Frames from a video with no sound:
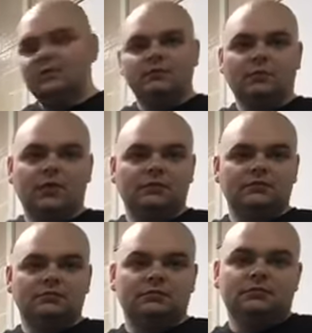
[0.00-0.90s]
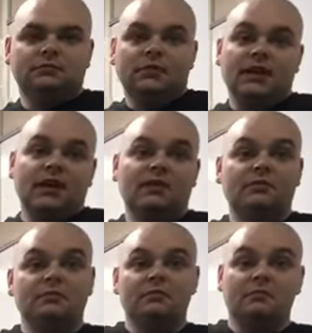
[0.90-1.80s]
Well, right now,
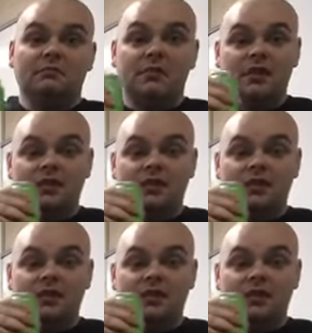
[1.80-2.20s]
me.